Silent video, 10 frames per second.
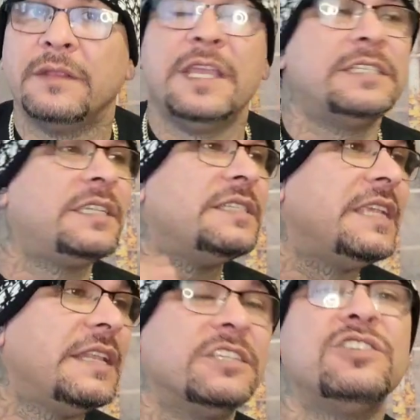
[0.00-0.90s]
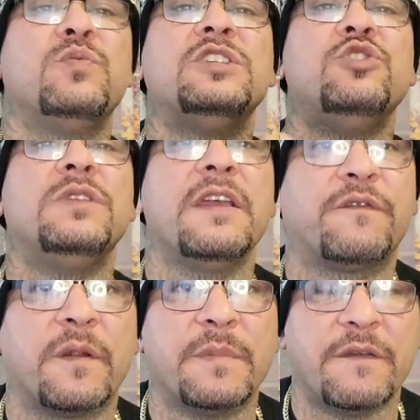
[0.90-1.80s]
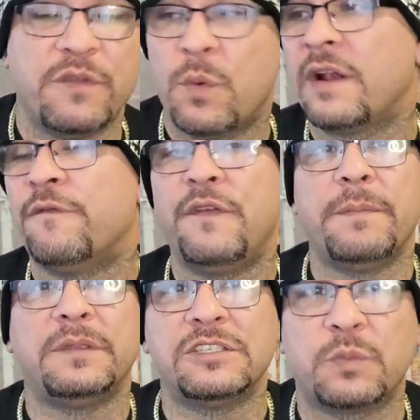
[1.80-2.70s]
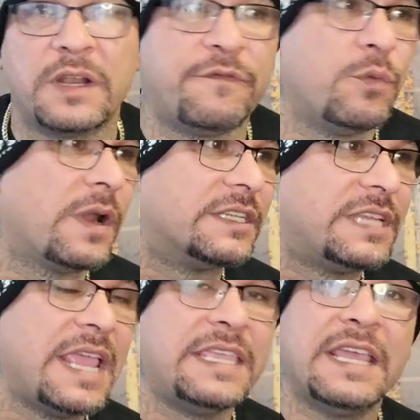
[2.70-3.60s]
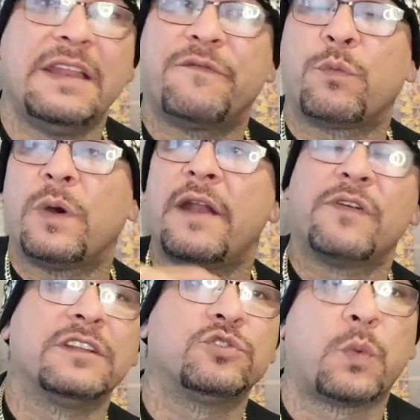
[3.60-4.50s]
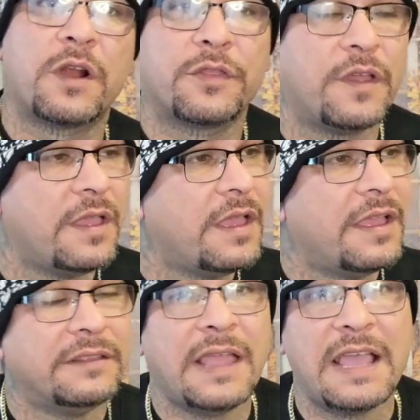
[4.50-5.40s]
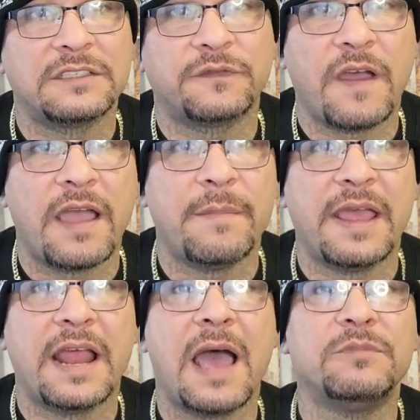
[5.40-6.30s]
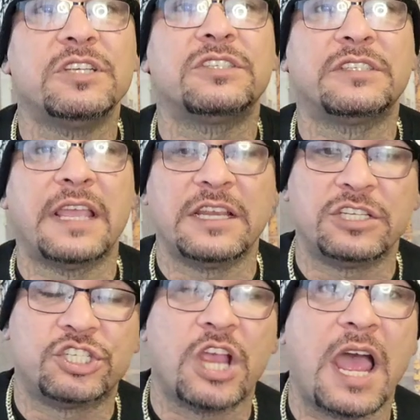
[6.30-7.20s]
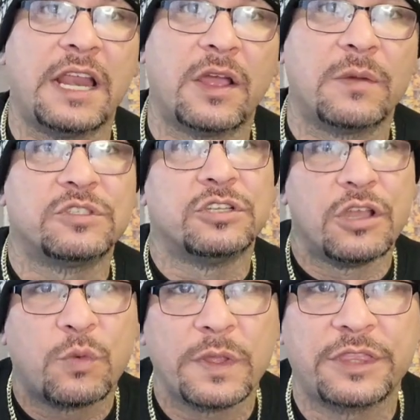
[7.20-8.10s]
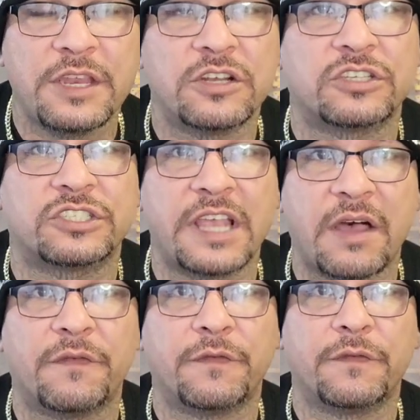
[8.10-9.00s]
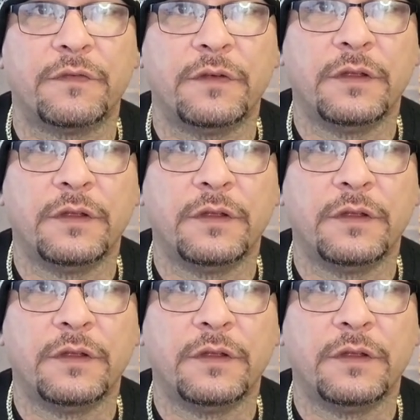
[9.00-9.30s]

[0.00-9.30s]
This is it. This is what you get from me. If you want to flip this one, if you want to take it for whatever it's worth, that's fine, man. I'm just saying, Charlie Holmes, look within yourself.